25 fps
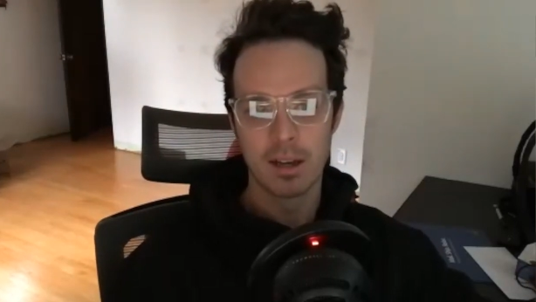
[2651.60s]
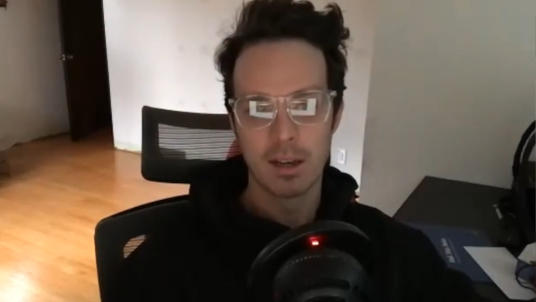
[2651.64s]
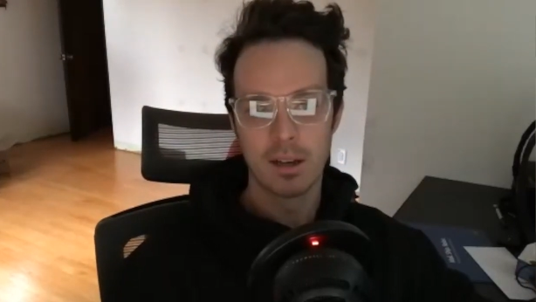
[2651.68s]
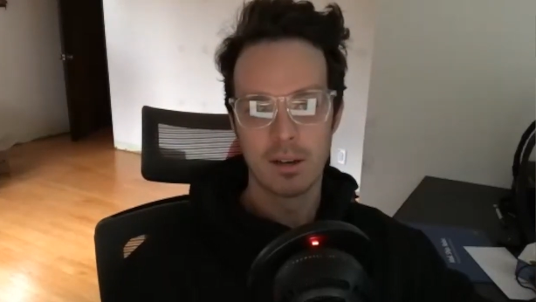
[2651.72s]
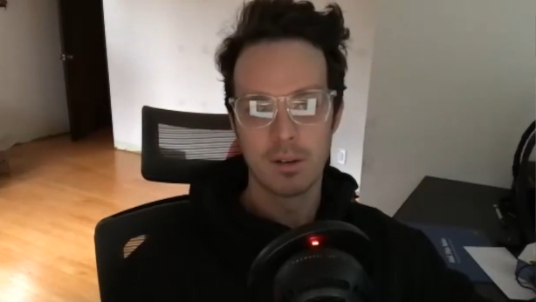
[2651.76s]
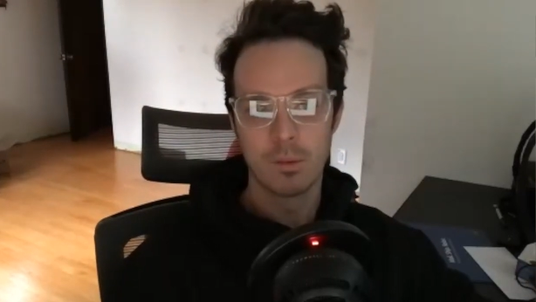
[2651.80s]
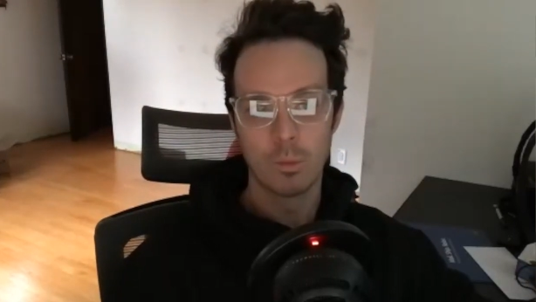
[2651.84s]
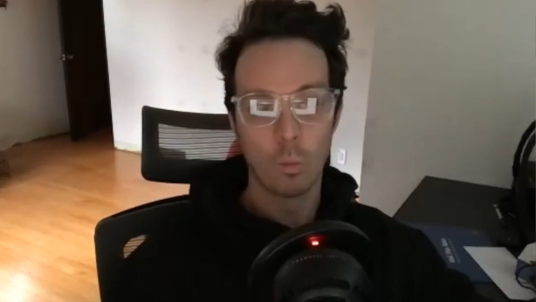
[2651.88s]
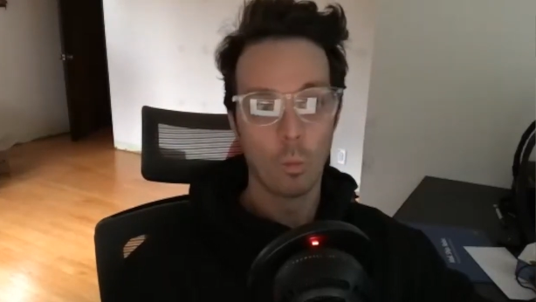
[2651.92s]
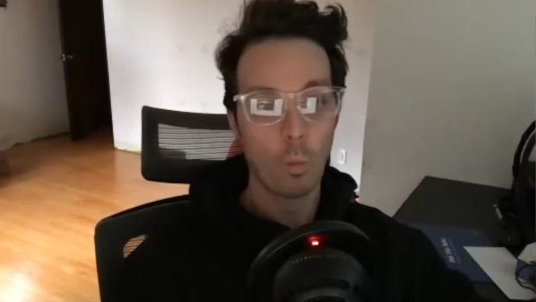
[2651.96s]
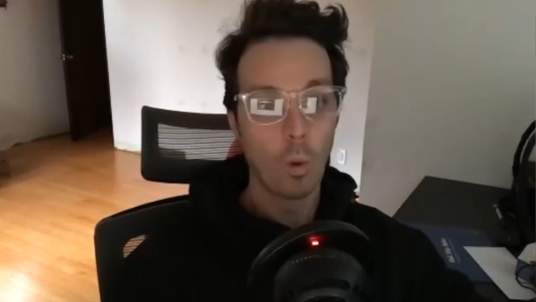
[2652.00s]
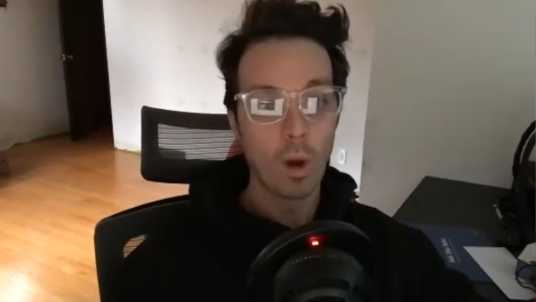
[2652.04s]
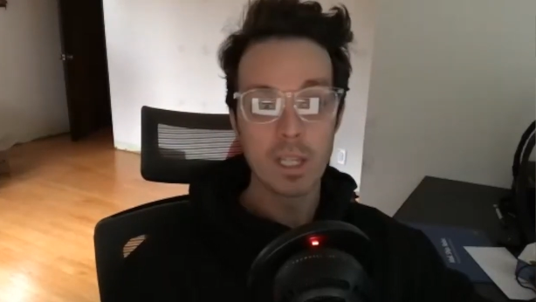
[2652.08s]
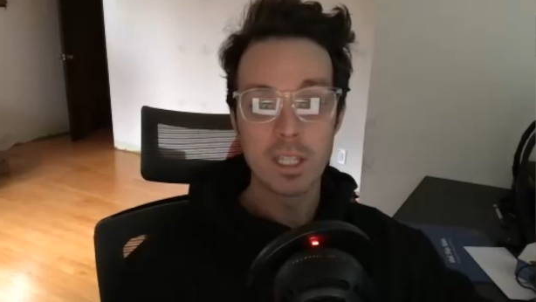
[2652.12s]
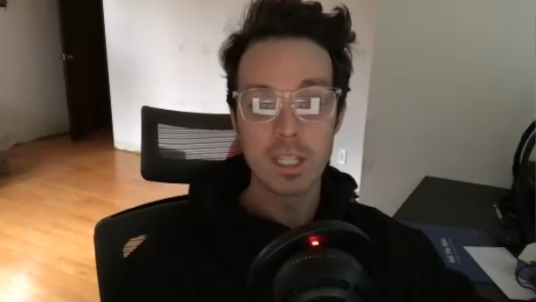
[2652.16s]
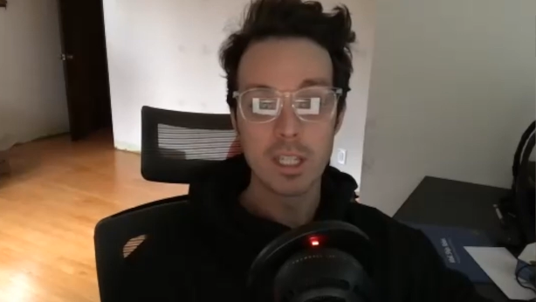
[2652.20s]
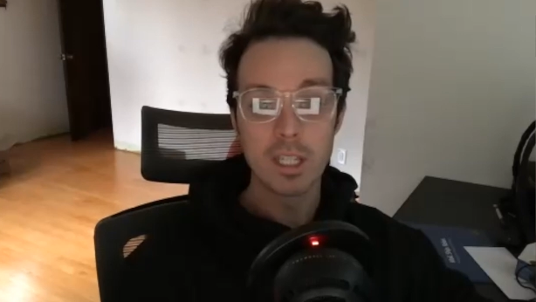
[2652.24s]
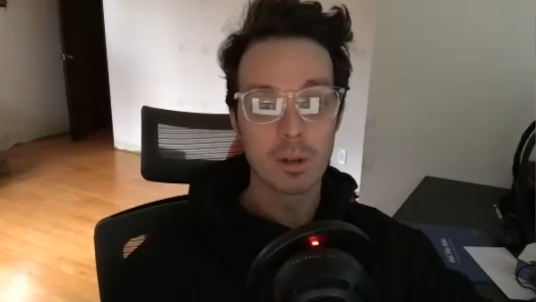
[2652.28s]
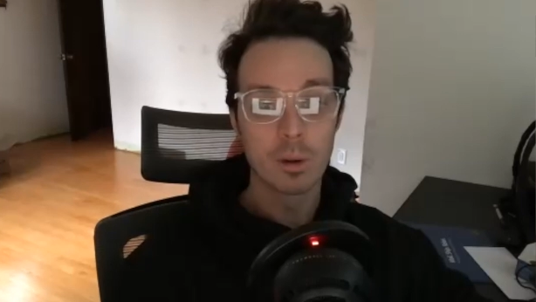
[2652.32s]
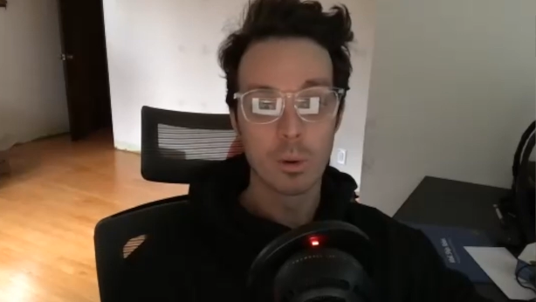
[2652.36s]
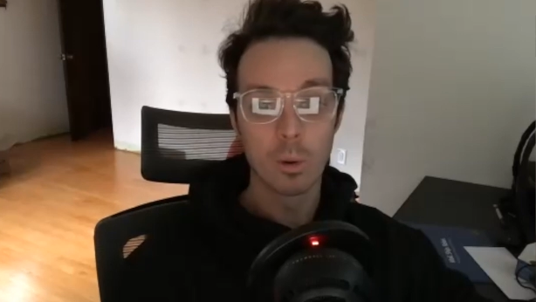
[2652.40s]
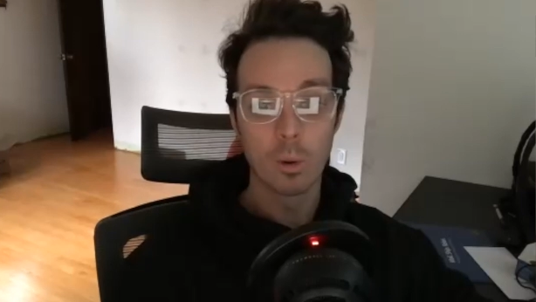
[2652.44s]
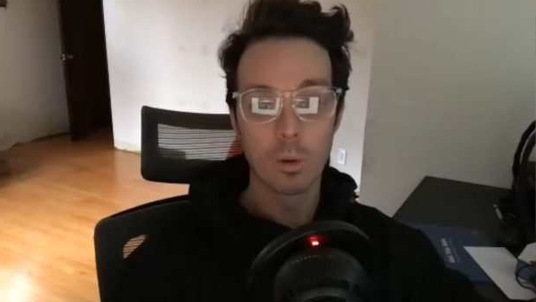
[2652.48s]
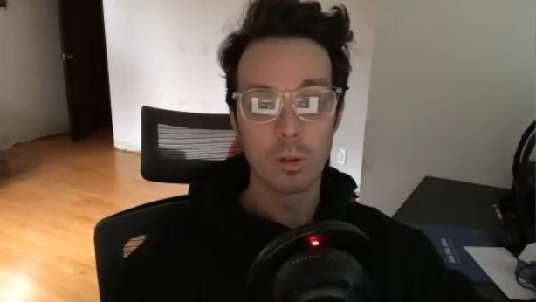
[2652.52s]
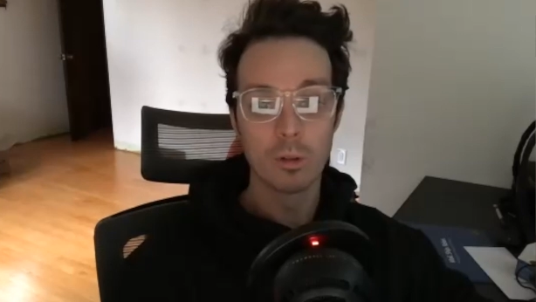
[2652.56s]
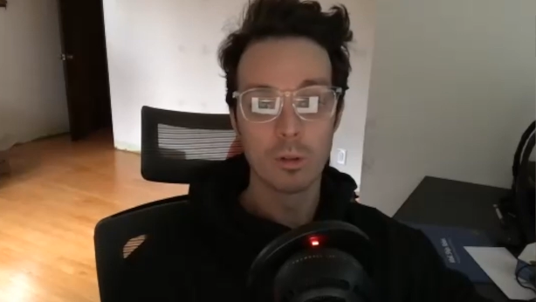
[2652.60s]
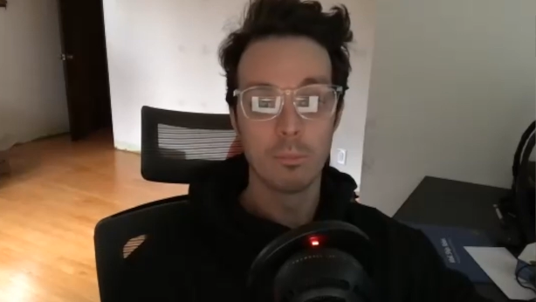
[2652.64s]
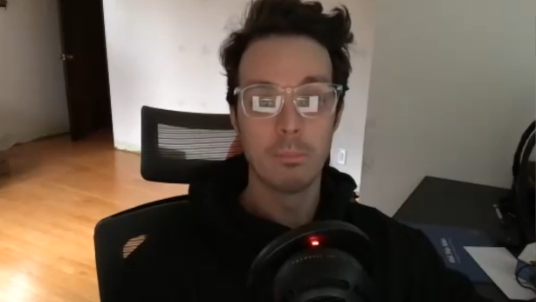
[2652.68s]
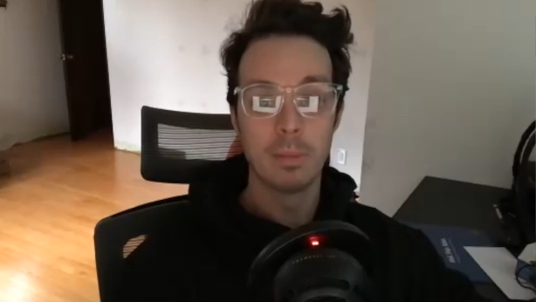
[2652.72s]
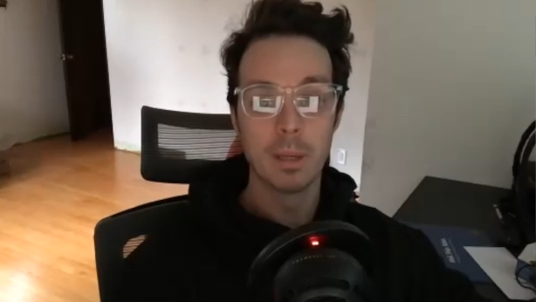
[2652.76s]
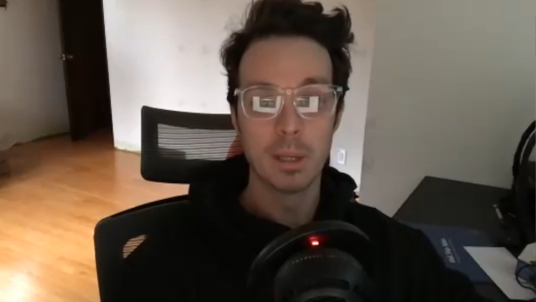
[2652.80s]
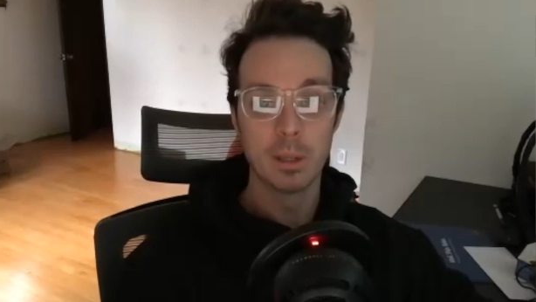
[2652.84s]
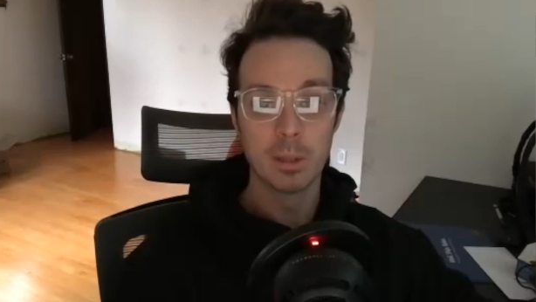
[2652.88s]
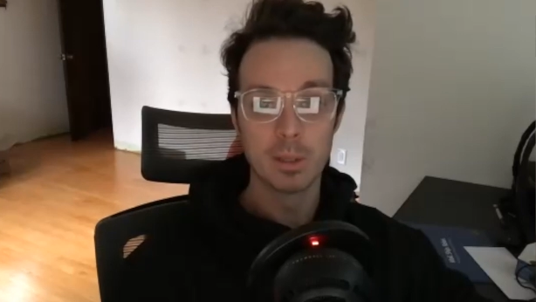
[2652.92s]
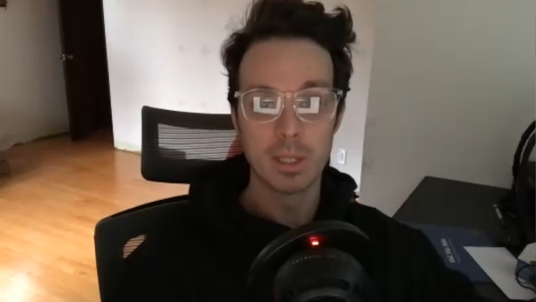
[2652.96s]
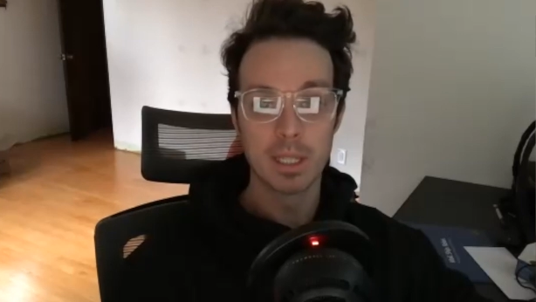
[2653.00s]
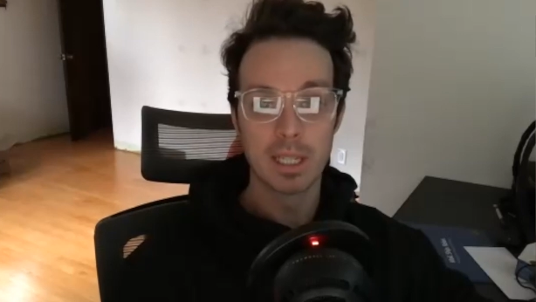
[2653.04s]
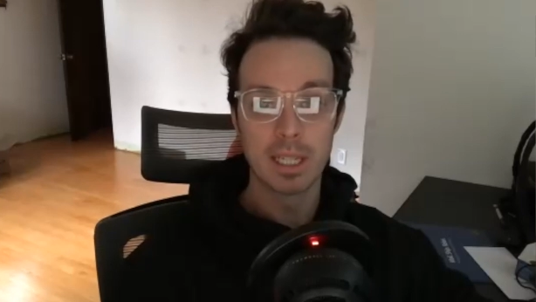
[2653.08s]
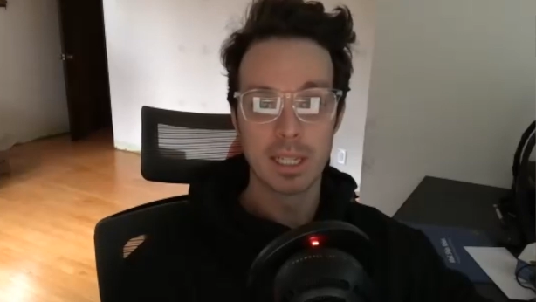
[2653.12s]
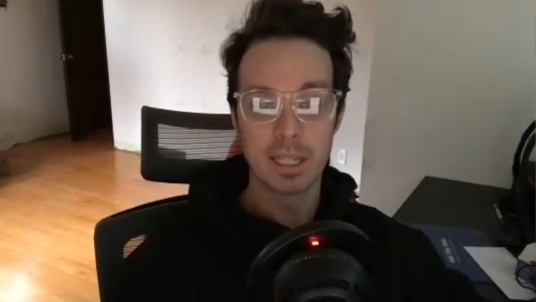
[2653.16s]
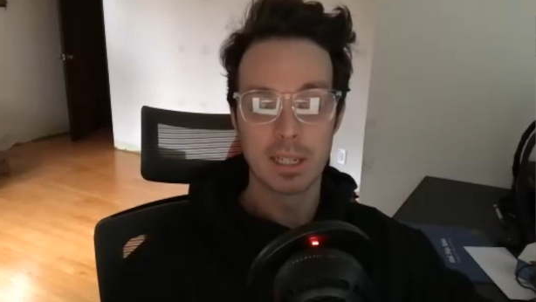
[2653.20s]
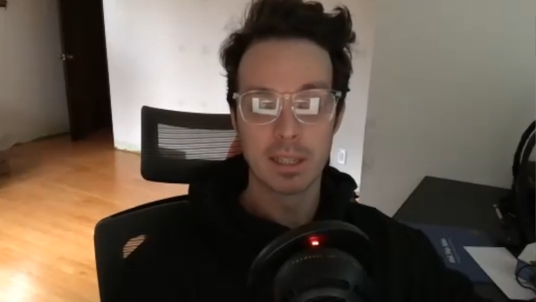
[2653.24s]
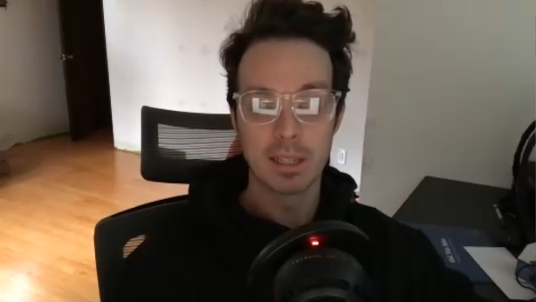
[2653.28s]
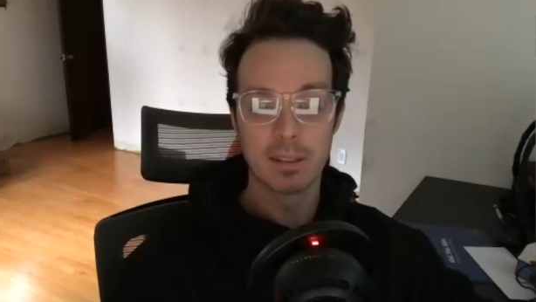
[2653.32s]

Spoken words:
1 year old building